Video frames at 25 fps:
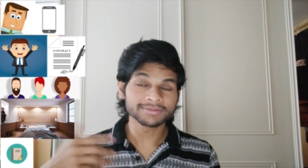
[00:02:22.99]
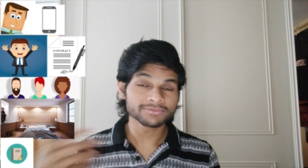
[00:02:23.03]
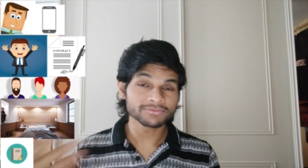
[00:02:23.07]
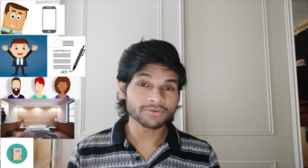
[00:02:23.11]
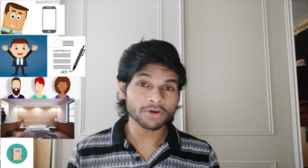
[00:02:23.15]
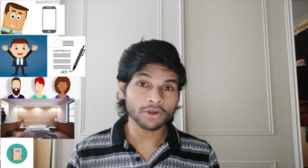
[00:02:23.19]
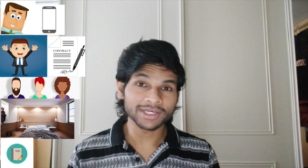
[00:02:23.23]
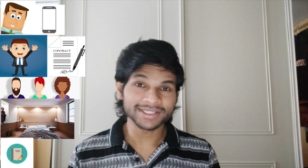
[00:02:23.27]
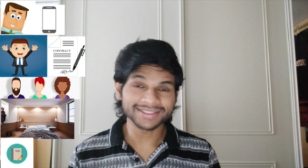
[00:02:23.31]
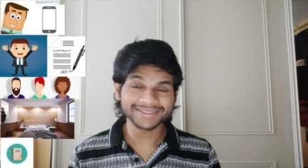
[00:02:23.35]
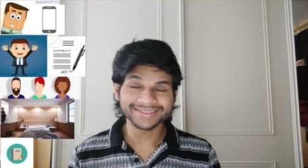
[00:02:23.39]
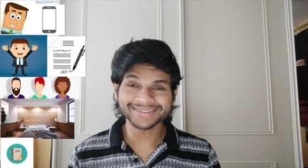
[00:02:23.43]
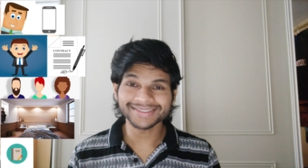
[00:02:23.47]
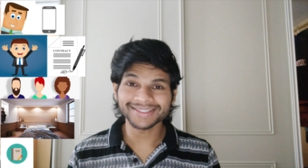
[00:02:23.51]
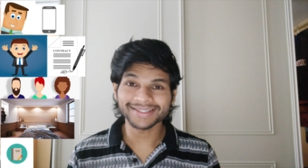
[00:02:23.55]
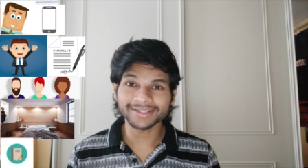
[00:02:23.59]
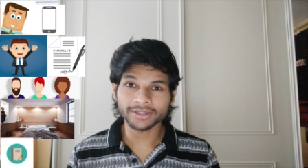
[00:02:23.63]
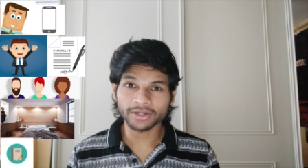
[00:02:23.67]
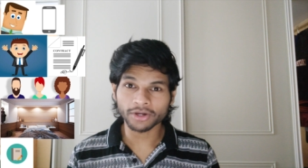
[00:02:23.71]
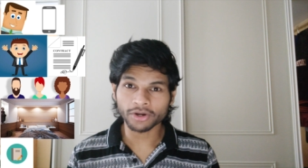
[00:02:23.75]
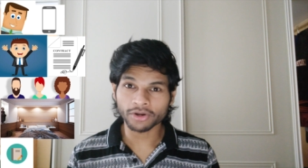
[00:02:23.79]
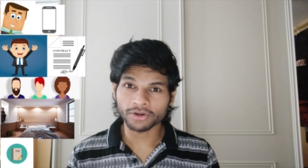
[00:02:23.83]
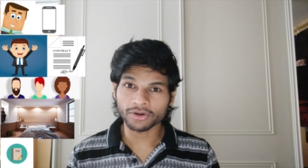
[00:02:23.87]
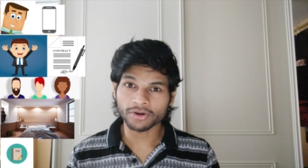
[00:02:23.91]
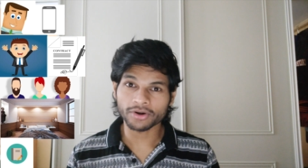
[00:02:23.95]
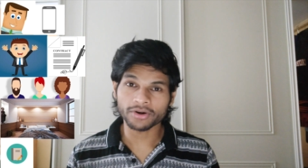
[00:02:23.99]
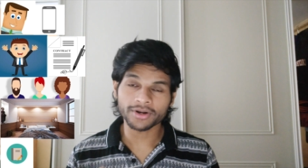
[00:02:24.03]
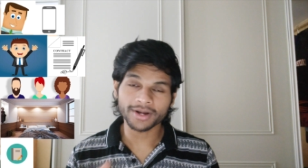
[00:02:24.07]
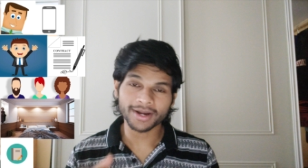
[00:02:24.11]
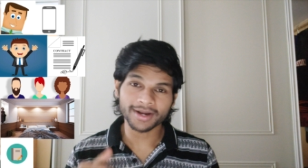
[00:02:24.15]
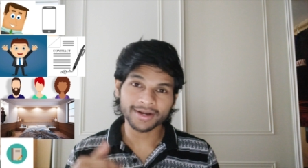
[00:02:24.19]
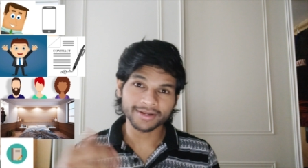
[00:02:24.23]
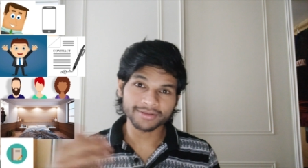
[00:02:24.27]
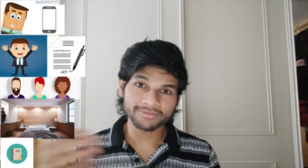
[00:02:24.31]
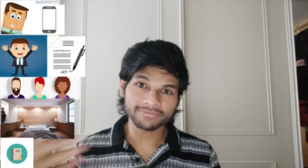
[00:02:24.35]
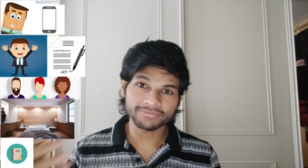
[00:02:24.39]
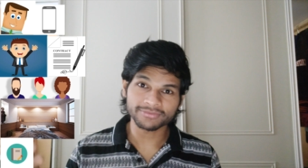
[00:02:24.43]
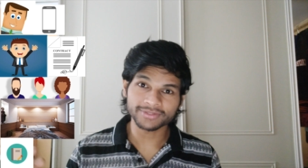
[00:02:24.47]
falling sick or not
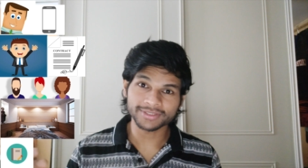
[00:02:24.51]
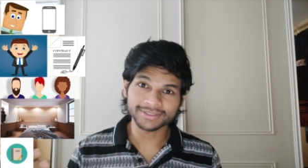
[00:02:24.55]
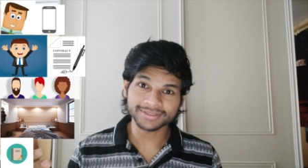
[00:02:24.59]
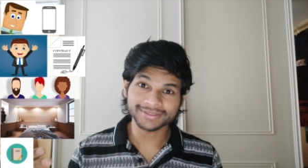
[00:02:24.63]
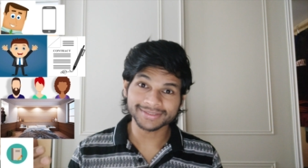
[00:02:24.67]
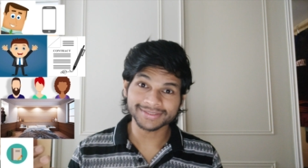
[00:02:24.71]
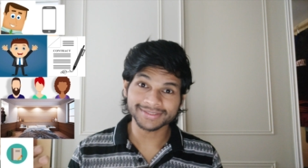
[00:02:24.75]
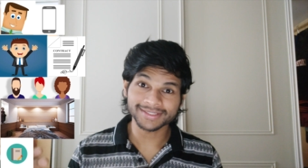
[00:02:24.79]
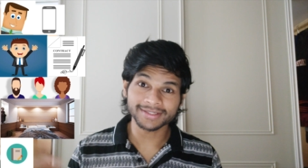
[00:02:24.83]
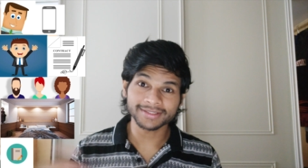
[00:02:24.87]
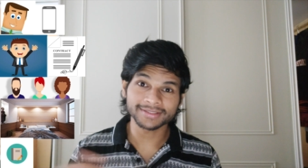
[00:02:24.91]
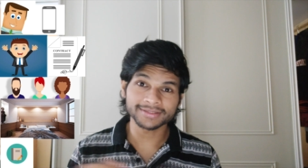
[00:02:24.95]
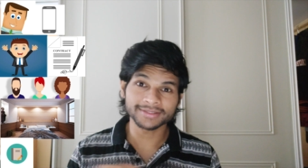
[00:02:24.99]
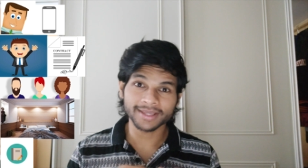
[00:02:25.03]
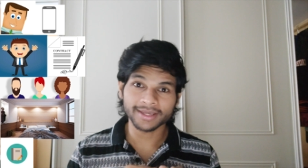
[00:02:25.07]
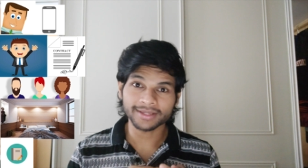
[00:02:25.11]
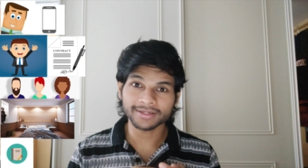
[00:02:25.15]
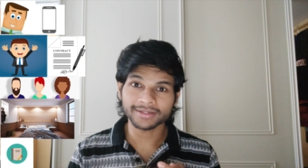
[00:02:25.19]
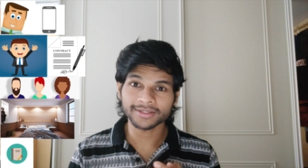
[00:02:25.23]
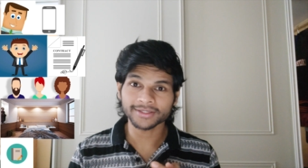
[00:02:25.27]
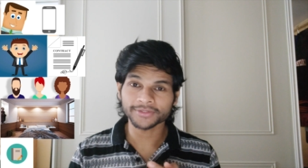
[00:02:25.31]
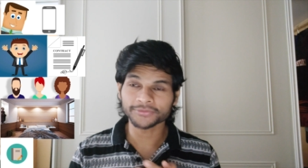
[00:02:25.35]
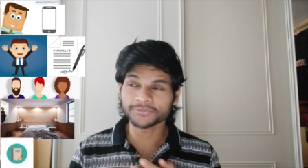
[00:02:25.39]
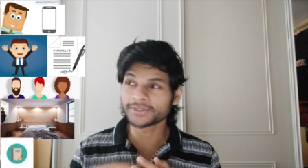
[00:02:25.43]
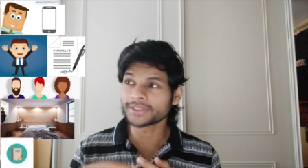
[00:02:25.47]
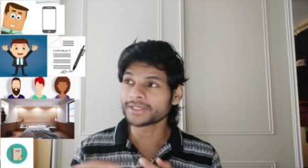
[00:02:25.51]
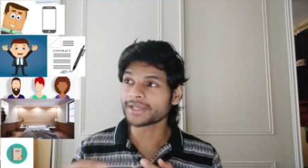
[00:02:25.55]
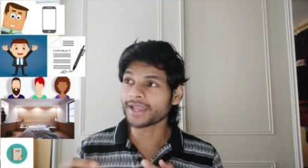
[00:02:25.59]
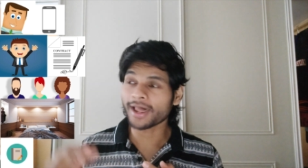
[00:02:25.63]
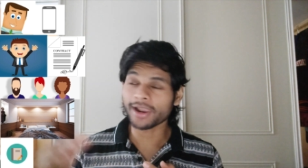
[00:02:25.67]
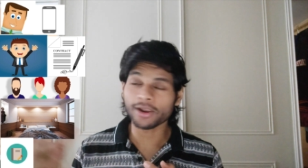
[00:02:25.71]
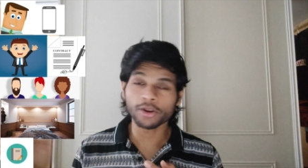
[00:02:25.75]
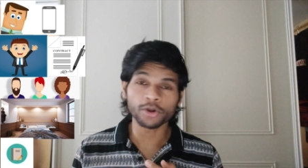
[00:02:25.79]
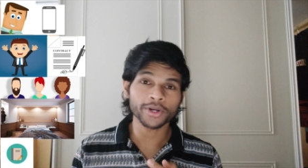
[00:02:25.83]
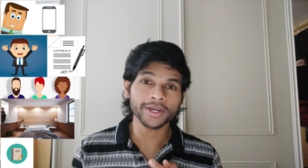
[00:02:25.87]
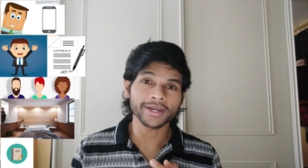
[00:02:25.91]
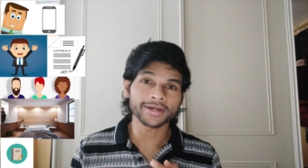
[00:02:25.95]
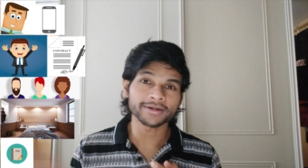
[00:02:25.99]
and if he's sick then he will
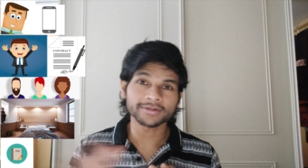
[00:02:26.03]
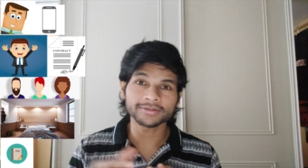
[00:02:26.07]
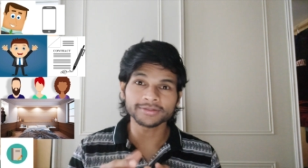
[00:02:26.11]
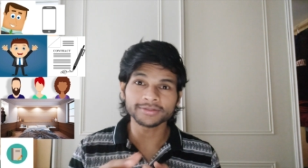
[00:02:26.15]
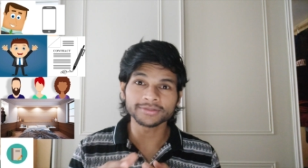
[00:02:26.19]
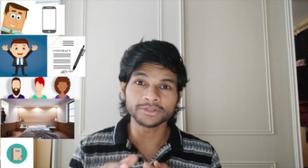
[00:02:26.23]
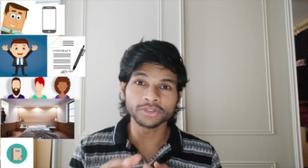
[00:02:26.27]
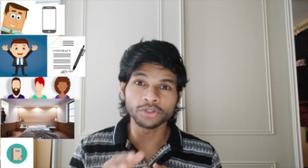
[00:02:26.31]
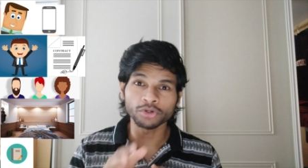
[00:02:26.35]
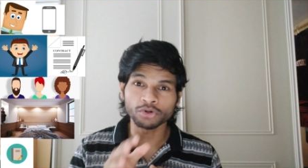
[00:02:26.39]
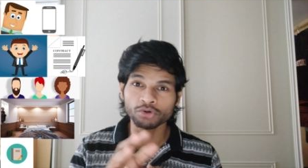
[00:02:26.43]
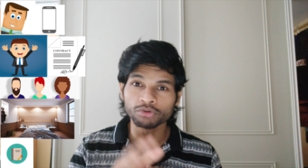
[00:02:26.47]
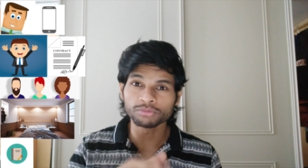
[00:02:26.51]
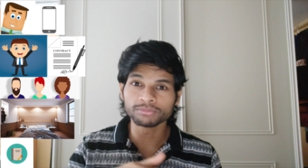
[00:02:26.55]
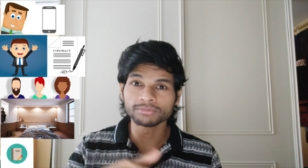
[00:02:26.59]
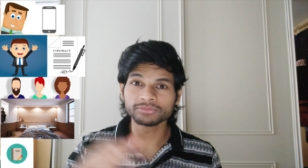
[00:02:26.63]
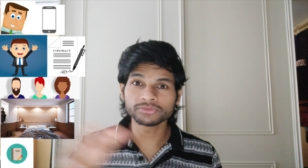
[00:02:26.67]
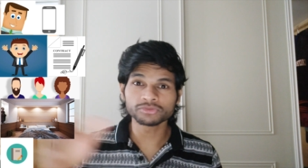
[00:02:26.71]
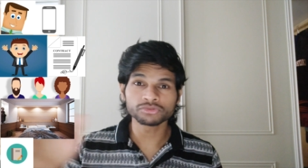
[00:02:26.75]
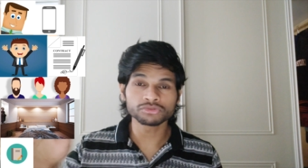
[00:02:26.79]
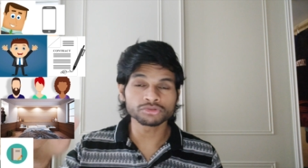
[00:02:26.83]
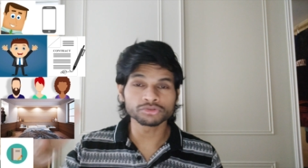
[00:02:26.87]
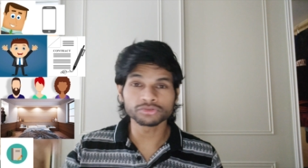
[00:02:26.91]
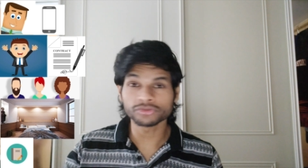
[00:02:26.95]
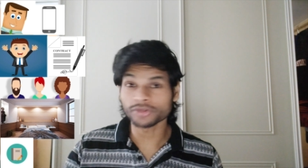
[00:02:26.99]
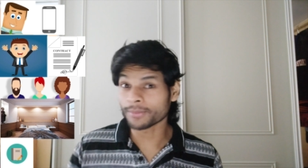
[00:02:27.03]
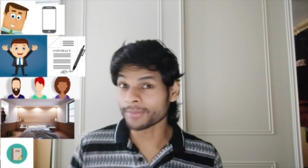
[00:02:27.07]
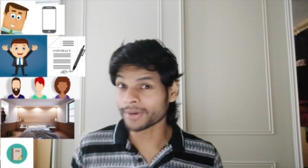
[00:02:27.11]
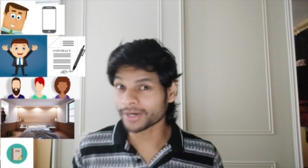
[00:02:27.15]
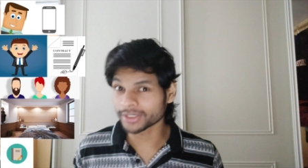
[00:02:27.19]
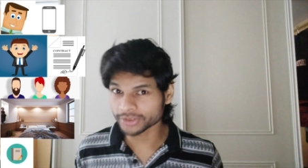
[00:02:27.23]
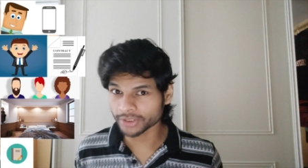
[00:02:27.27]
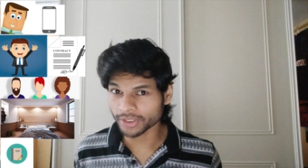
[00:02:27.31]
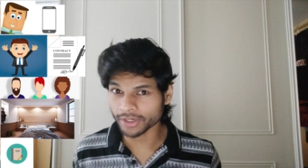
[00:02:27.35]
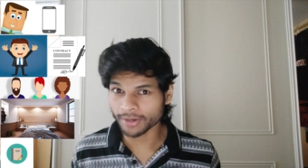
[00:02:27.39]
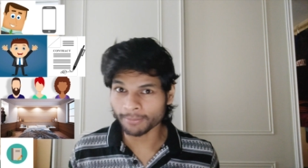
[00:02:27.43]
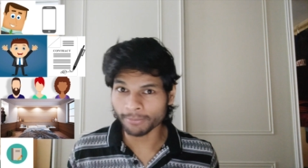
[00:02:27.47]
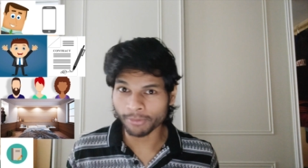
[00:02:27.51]
allocate the rooms to some
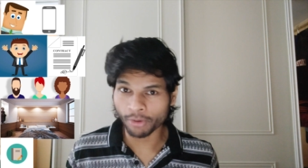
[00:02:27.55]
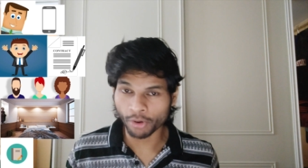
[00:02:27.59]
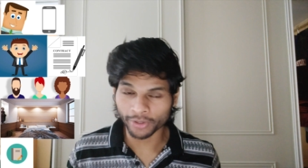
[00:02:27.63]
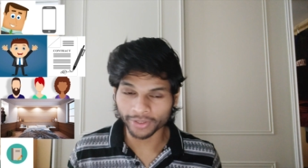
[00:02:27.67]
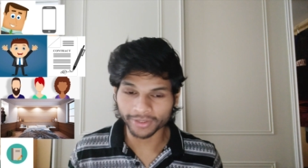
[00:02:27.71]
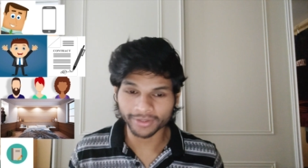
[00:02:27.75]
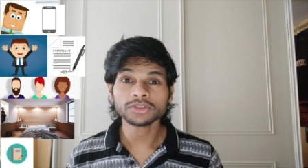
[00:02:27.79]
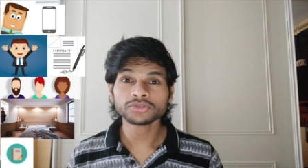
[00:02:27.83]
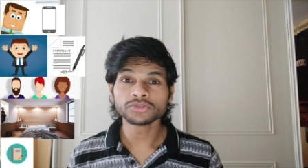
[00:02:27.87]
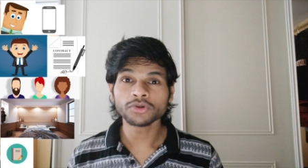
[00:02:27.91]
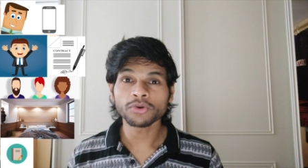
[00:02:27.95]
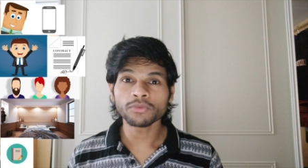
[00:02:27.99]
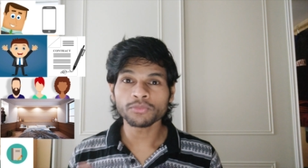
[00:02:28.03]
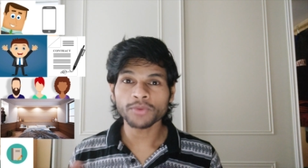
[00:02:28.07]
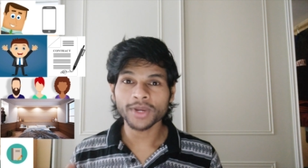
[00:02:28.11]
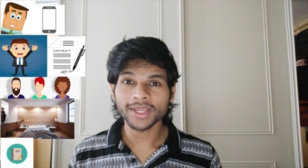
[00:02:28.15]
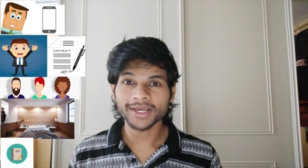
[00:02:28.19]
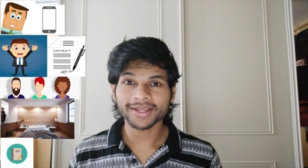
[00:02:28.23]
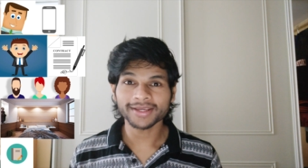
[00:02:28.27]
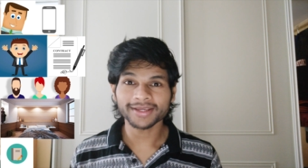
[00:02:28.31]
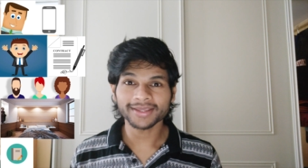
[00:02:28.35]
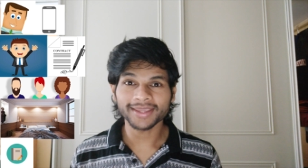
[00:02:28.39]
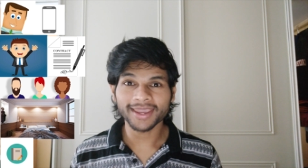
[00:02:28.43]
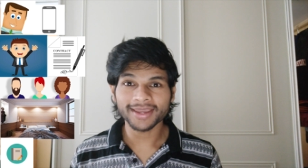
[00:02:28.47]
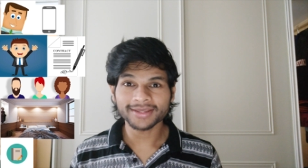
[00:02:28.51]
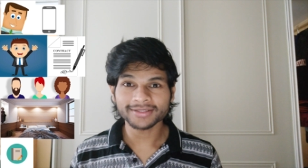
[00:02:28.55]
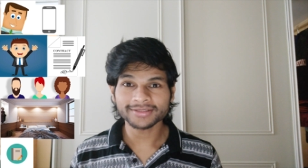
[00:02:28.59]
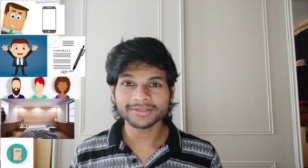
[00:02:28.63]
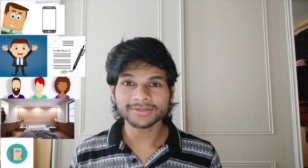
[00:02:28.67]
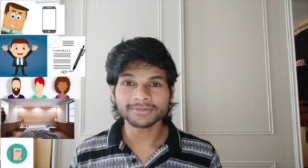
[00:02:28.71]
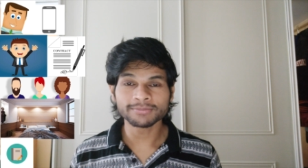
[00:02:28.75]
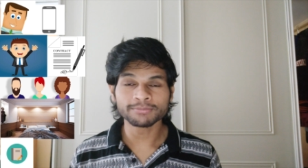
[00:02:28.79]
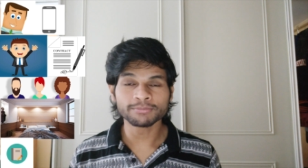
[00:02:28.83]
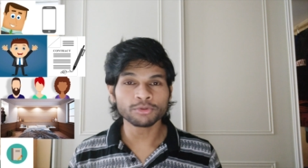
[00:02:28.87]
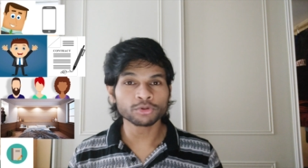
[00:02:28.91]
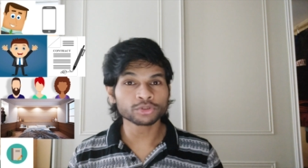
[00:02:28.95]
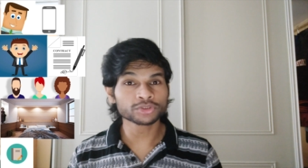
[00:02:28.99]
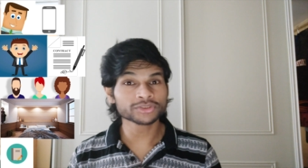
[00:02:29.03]
other employee so when a guest
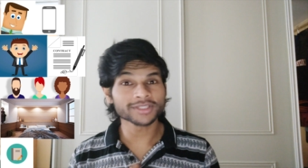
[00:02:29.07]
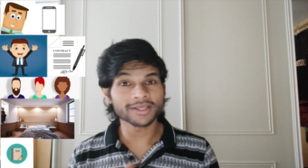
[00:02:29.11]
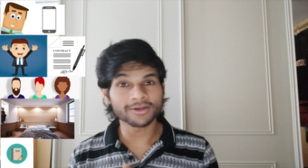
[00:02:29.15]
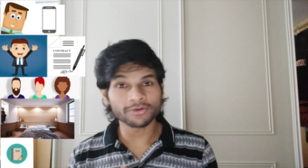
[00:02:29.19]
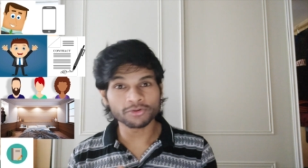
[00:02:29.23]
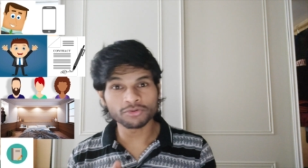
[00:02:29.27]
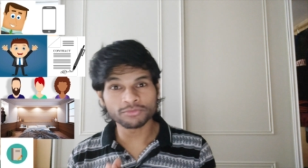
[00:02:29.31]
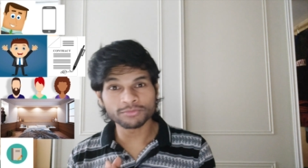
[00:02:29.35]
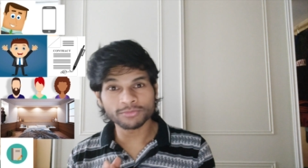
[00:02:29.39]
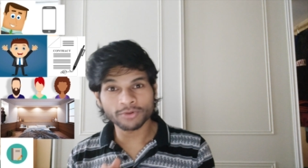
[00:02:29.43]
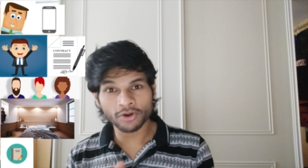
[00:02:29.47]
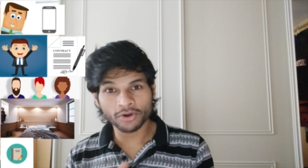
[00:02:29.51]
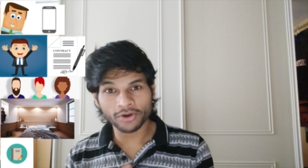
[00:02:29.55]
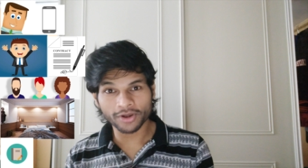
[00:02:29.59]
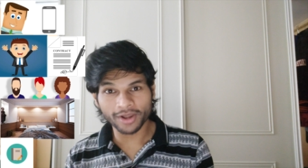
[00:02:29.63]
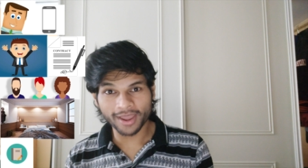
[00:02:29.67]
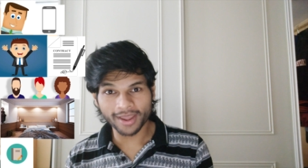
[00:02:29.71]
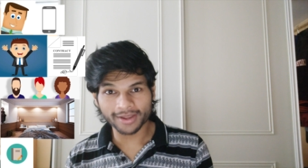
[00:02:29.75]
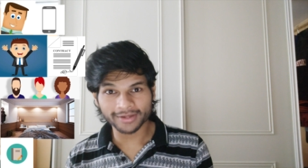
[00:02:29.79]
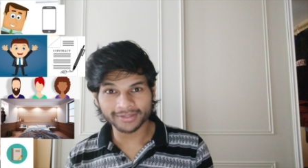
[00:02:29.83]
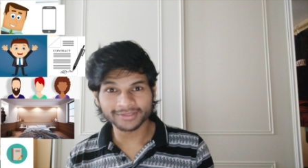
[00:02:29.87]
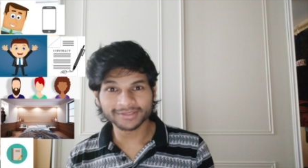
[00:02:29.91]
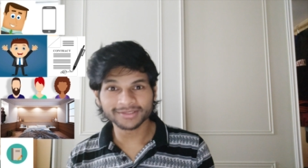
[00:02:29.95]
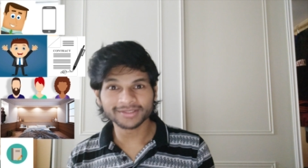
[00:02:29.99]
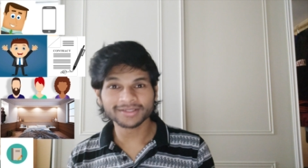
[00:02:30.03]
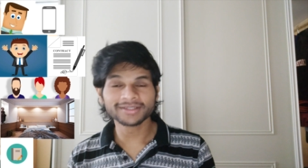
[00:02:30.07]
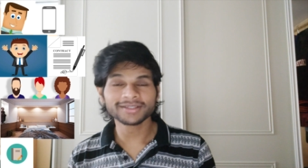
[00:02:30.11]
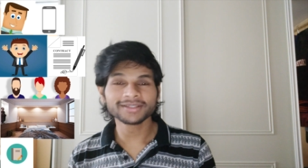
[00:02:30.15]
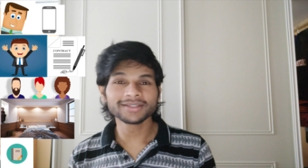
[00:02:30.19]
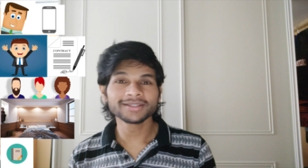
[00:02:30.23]
books a room online